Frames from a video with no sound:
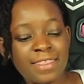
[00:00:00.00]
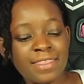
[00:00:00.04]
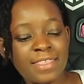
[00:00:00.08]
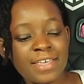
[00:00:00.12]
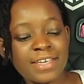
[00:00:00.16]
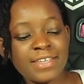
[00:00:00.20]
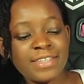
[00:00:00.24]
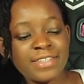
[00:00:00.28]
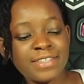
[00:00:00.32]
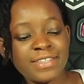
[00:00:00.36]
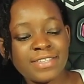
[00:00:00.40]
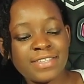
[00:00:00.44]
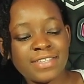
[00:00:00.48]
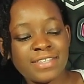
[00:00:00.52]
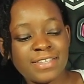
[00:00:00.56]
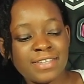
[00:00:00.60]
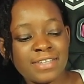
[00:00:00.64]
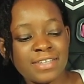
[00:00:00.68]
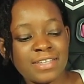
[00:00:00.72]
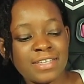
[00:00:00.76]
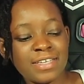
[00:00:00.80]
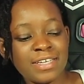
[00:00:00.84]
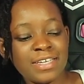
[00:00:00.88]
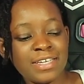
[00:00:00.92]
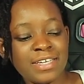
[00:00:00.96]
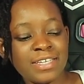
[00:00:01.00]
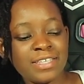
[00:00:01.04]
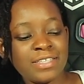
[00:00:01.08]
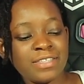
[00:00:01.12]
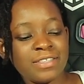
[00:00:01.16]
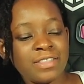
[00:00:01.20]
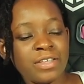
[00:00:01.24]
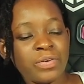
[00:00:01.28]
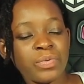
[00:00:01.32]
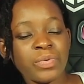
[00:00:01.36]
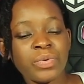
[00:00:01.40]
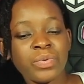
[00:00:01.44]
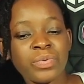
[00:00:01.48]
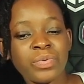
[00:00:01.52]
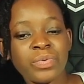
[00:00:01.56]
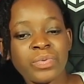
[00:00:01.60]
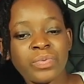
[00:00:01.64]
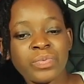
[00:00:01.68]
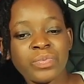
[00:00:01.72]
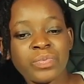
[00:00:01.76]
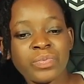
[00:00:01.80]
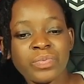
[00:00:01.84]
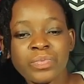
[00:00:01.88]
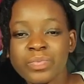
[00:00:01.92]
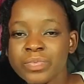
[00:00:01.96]
this is the
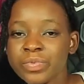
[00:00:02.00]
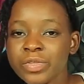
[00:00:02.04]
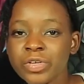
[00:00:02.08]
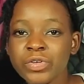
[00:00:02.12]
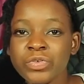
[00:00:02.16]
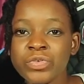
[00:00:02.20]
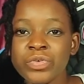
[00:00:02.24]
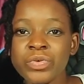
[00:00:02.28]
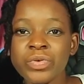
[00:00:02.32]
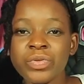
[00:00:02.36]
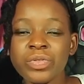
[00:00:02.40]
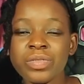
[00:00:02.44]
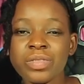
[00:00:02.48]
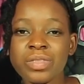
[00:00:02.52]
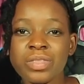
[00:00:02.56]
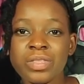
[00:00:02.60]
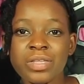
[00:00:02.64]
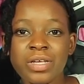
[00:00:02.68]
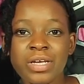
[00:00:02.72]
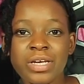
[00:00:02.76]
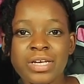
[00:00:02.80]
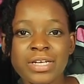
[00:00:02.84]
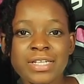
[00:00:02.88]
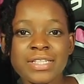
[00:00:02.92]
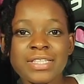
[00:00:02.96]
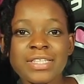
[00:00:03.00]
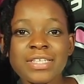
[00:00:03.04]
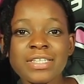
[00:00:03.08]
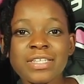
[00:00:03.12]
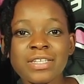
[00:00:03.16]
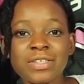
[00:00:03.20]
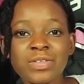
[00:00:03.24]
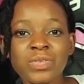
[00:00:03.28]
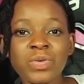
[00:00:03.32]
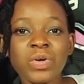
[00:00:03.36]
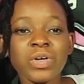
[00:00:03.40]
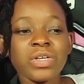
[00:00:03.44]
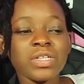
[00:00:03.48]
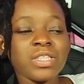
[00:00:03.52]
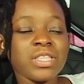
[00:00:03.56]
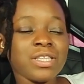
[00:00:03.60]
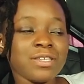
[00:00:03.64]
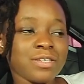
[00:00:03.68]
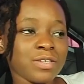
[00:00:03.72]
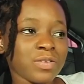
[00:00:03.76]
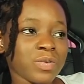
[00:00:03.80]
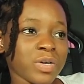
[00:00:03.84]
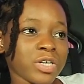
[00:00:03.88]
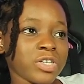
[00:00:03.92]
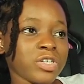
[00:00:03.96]
rule, the truth, this is not
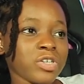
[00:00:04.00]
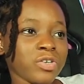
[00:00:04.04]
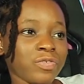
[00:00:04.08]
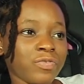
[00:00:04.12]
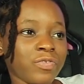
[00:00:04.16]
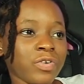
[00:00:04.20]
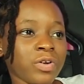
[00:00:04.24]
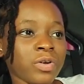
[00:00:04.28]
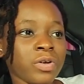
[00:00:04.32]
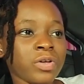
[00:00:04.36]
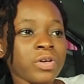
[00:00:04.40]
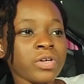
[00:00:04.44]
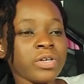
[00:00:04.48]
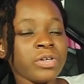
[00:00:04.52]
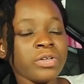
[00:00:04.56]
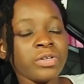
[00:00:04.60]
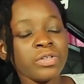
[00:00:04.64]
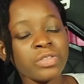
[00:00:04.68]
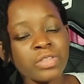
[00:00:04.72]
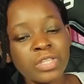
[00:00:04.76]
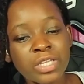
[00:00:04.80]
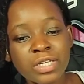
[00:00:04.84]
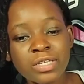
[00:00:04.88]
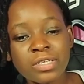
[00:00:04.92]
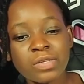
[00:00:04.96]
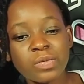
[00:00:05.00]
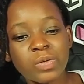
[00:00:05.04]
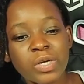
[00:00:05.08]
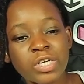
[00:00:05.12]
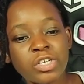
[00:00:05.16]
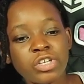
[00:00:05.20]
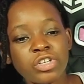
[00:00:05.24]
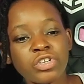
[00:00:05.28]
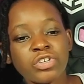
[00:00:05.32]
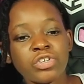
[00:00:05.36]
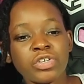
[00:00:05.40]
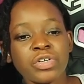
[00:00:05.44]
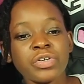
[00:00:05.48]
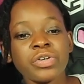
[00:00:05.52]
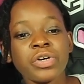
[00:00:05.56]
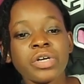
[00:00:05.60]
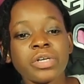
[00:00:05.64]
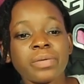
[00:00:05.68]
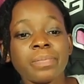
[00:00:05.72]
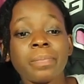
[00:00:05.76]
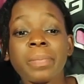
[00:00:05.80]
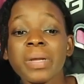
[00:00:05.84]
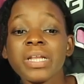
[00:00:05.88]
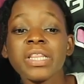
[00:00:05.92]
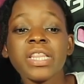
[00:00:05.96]
this is what you follow you, this is what you should
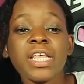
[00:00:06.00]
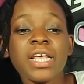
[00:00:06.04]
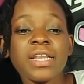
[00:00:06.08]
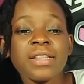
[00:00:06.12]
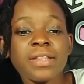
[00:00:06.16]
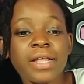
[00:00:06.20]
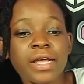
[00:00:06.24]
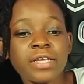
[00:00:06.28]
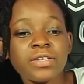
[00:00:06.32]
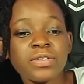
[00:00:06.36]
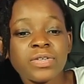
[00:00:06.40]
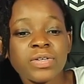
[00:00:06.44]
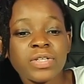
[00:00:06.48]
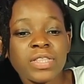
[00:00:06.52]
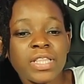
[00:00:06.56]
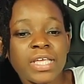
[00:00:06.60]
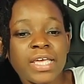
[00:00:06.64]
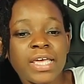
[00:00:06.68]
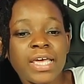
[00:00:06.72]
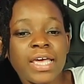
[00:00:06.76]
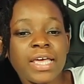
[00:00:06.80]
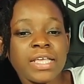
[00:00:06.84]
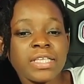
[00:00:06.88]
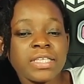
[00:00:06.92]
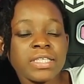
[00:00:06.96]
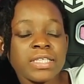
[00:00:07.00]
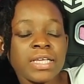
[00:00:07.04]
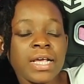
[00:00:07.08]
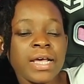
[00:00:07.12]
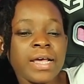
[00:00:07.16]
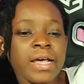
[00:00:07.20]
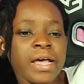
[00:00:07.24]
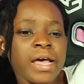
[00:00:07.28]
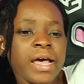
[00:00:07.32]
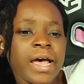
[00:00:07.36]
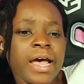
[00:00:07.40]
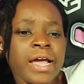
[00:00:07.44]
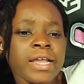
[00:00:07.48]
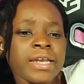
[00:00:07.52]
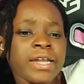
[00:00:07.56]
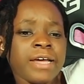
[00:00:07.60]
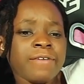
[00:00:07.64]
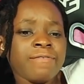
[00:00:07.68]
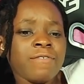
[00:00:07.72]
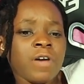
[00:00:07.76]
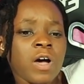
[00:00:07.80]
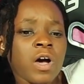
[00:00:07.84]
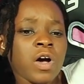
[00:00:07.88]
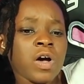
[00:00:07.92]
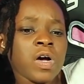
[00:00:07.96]
not but then that's not the case i
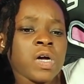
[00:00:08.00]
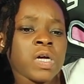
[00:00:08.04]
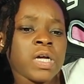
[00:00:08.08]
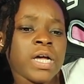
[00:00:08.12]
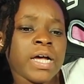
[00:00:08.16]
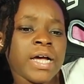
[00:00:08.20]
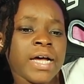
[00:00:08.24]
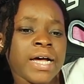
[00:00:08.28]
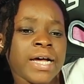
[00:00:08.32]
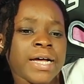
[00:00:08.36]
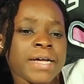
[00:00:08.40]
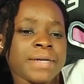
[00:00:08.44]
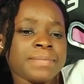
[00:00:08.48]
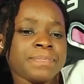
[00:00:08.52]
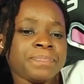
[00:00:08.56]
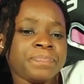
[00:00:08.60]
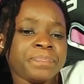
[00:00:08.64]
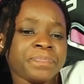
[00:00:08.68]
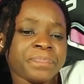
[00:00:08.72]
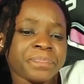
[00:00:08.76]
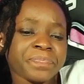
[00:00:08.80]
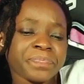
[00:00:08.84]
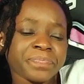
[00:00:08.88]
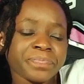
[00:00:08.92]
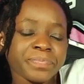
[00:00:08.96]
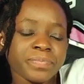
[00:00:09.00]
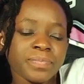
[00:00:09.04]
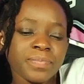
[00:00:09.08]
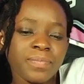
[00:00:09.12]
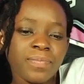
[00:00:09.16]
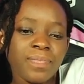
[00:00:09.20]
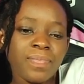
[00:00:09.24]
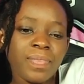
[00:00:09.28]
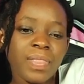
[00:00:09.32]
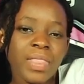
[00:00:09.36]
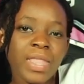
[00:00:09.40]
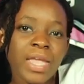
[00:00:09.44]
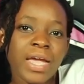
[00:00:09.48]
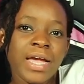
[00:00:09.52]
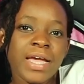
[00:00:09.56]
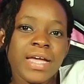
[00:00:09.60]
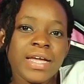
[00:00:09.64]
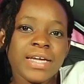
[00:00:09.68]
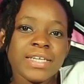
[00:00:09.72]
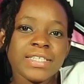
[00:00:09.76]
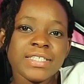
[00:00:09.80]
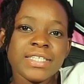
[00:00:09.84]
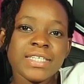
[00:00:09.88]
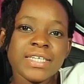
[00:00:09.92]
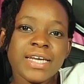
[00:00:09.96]
love how um
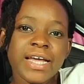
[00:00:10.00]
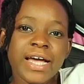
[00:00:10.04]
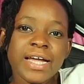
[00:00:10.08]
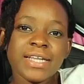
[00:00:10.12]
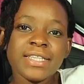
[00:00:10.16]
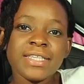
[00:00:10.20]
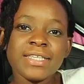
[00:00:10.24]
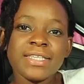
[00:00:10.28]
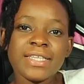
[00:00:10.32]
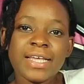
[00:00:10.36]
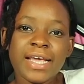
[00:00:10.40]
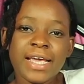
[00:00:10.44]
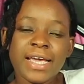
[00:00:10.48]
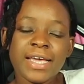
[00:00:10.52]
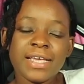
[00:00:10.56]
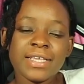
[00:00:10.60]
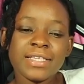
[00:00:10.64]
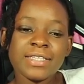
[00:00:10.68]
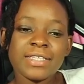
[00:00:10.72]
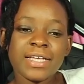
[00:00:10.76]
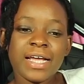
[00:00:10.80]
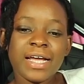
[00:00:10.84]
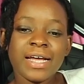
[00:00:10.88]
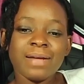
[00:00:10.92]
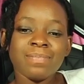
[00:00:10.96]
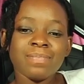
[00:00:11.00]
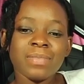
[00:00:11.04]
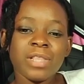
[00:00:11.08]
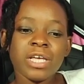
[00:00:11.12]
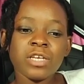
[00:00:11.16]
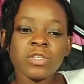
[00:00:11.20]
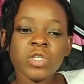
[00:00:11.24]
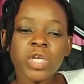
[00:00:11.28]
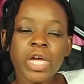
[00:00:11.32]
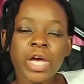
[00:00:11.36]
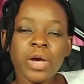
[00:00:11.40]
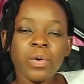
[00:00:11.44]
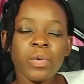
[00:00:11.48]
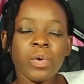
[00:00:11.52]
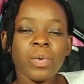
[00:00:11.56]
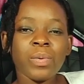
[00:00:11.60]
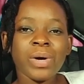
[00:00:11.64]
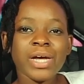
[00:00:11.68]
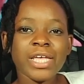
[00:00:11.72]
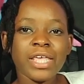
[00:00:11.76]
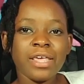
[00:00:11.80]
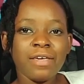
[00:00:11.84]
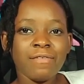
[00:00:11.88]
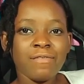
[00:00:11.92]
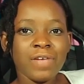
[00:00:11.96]
Deedat says um that's why we
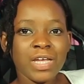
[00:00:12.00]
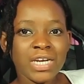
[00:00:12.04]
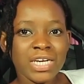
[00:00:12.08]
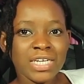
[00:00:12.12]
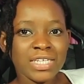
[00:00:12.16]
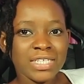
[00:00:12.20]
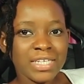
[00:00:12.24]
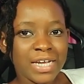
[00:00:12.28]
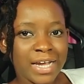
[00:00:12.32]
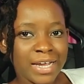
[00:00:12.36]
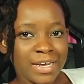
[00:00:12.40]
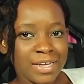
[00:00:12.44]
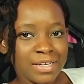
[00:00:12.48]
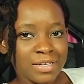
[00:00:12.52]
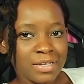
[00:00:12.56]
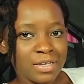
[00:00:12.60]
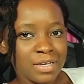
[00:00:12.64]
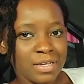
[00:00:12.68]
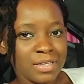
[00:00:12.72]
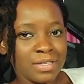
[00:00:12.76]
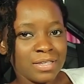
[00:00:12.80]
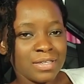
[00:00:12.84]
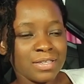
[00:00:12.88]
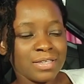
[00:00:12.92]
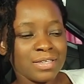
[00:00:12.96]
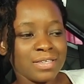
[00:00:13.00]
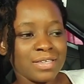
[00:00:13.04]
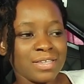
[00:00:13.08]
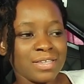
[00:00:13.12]
were given intelligence